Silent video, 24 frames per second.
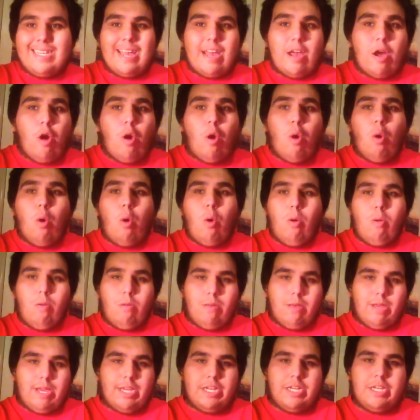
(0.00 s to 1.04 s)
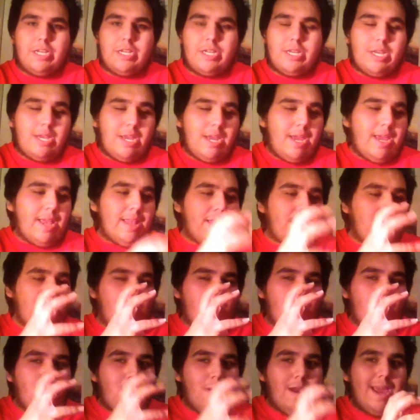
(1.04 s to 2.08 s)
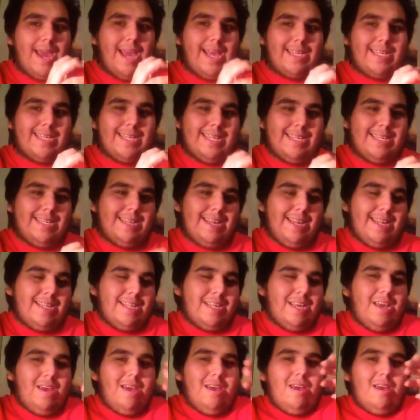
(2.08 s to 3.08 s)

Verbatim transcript: Like, holy shit, the racing scenes